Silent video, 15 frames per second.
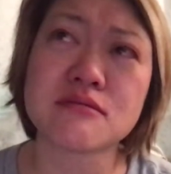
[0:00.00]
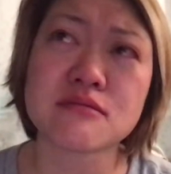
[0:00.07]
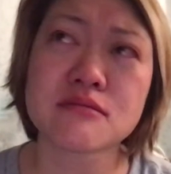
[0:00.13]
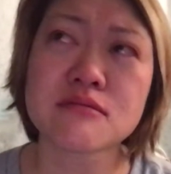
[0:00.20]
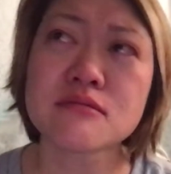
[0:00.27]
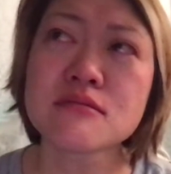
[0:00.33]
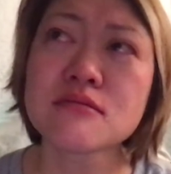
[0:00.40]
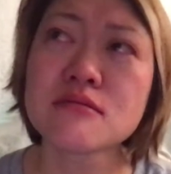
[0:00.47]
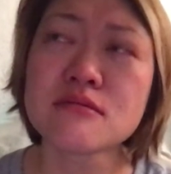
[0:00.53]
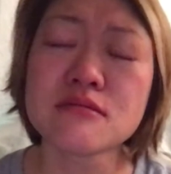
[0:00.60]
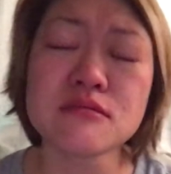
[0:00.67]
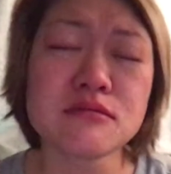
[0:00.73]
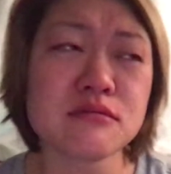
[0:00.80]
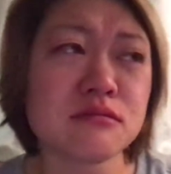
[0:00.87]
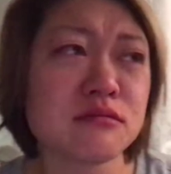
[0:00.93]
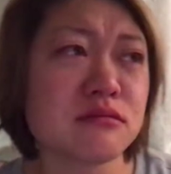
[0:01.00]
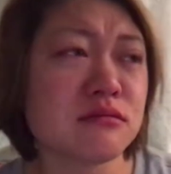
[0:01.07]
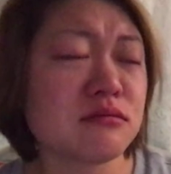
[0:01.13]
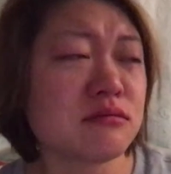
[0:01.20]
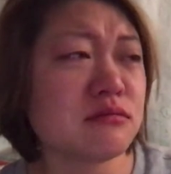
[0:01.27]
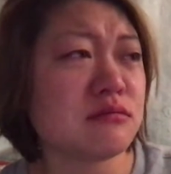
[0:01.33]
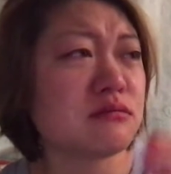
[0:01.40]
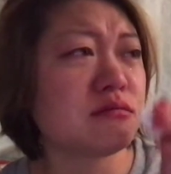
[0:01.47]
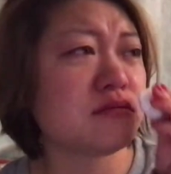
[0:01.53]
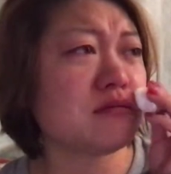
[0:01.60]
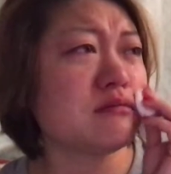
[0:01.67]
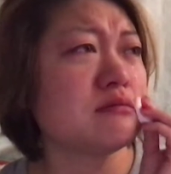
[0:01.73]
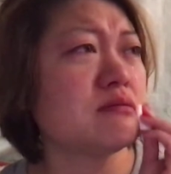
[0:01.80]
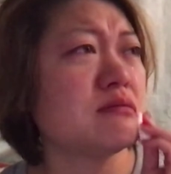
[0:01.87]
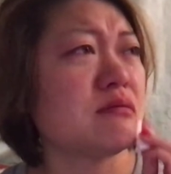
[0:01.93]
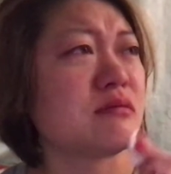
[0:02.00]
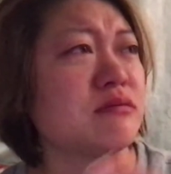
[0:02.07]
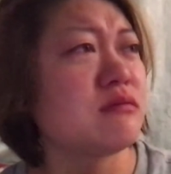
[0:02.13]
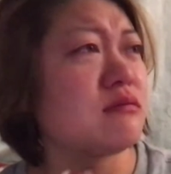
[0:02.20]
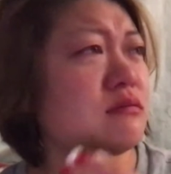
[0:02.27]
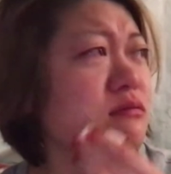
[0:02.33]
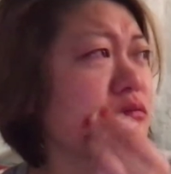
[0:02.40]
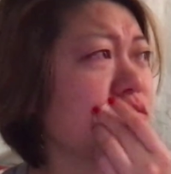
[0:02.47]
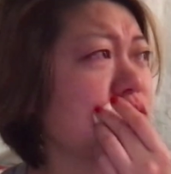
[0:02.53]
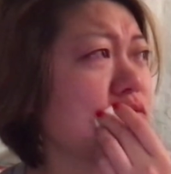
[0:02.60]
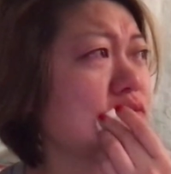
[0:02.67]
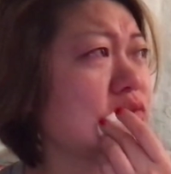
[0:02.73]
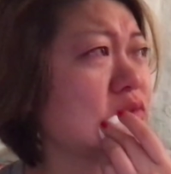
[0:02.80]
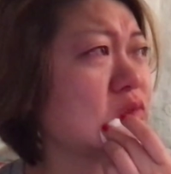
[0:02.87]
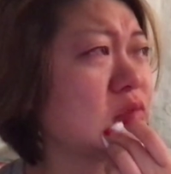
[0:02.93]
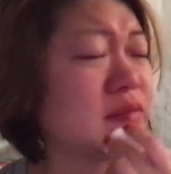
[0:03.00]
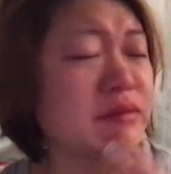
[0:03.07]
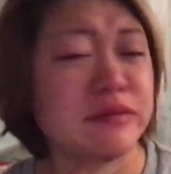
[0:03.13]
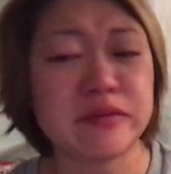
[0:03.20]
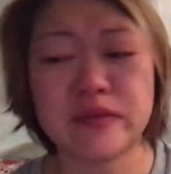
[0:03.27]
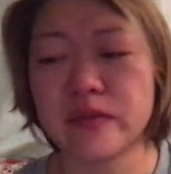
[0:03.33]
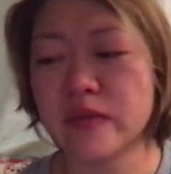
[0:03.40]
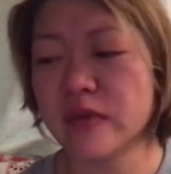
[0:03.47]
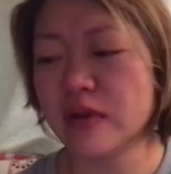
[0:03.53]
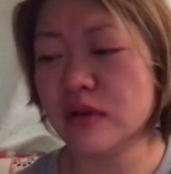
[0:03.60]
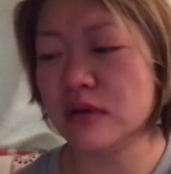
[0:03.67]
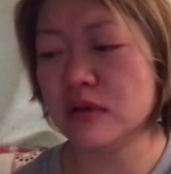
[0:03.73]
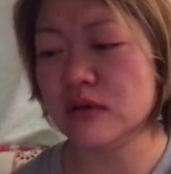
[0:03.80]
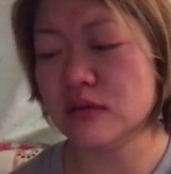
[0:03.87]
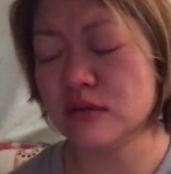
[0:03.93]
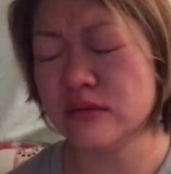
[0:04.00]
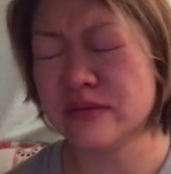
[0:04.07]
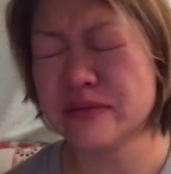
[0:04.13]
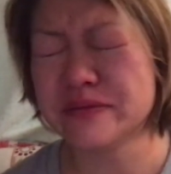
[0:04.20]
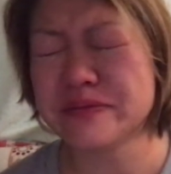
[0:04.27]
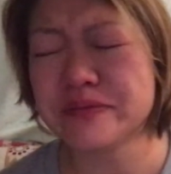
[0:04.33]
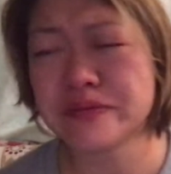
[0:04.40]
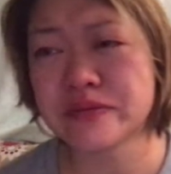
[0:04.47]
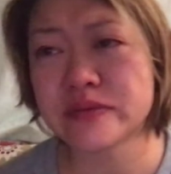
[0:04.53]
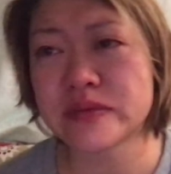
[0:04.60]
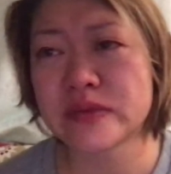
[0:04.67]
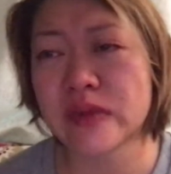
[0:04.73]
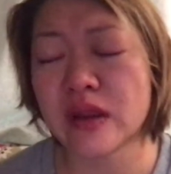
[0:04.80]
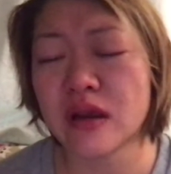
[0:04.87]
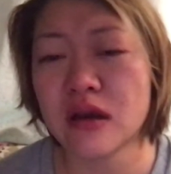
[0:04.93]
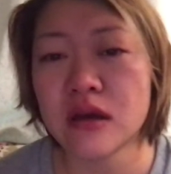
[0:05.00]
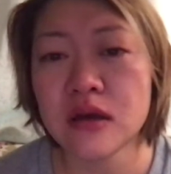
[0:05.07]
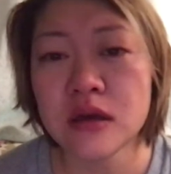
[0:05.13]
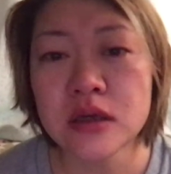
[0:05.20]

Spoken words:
Nobody speaks.